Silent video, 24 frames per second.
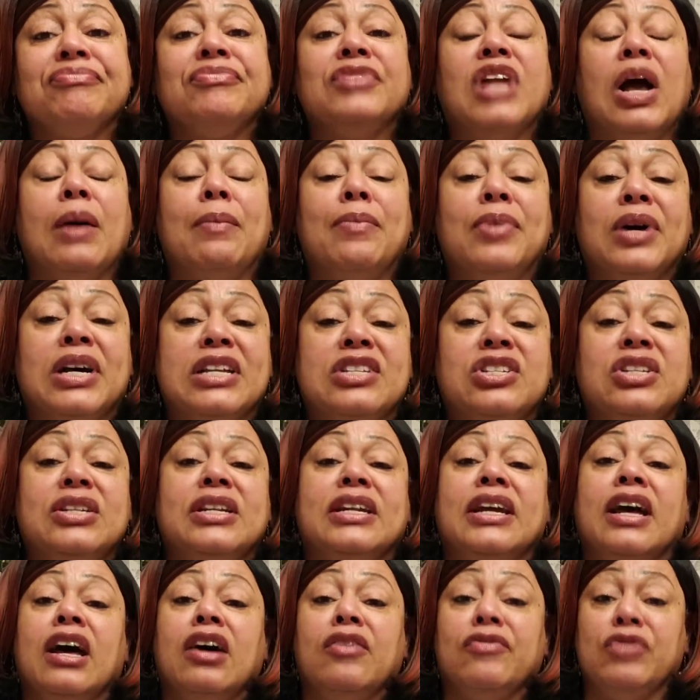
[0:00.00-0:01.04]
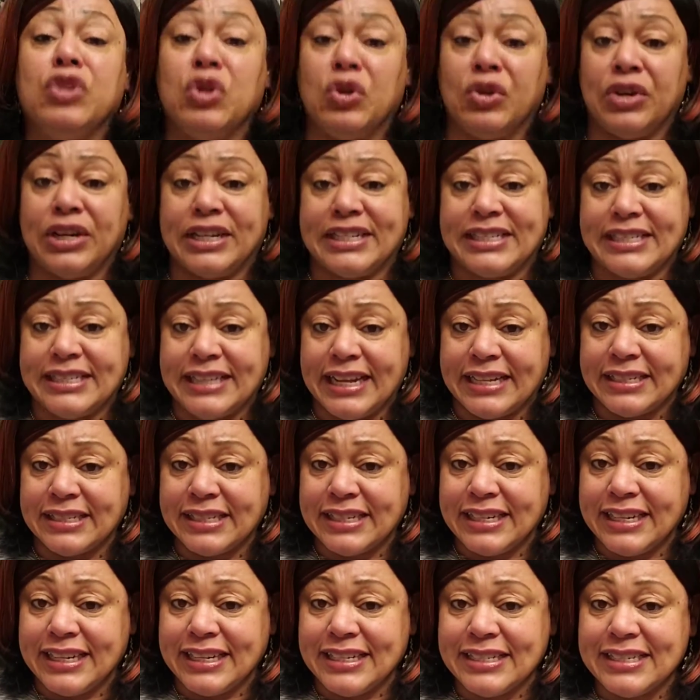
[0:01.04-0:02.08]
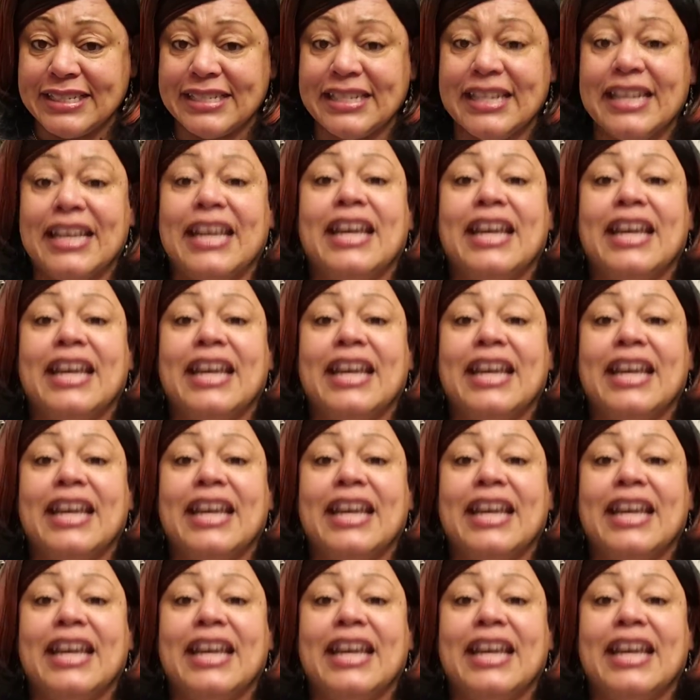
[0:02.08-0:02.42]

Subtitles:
A budget of your necessities.